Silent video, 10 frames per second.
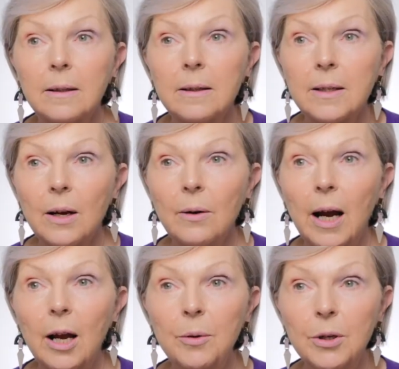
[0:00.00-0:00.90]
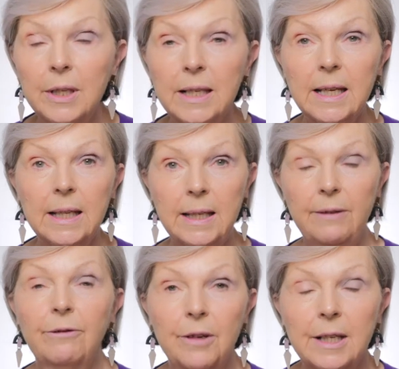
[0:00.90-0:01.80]
So I hope you can see the
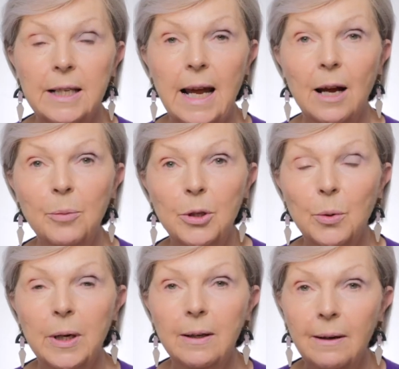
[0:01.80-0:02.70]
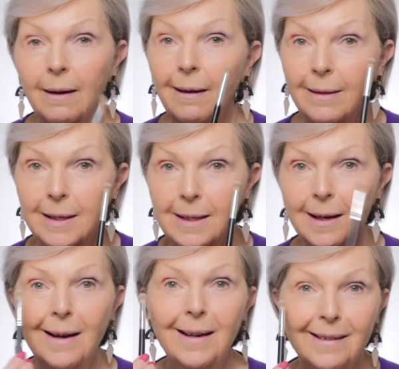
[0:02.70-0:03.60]
difference now between this
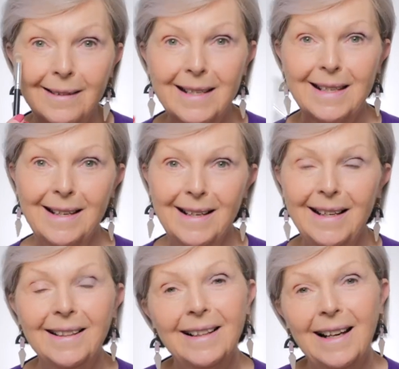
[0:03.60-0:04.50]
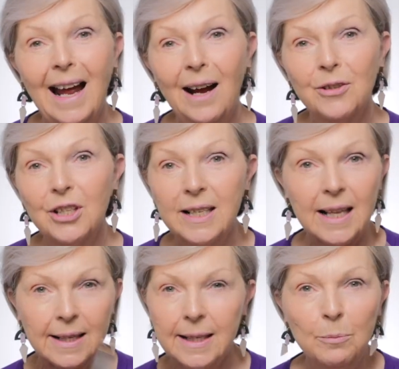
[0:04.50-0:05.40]
eye and this eye, and how just
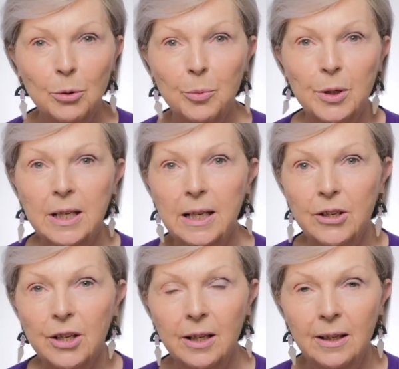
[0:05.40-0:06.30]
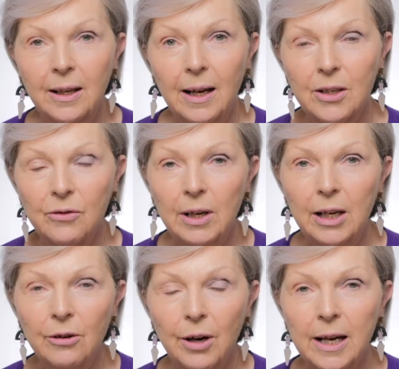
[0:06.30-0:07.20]
that simple procedure has
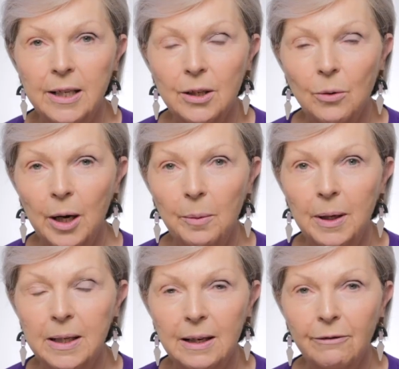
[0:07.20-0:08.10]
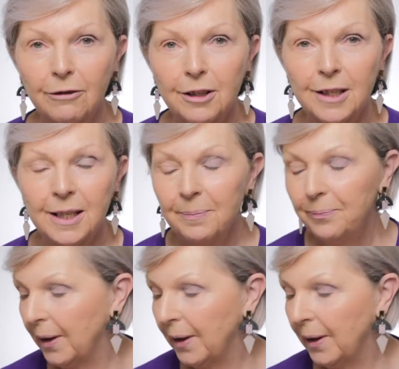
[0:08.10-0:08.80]
really created quite a big difference.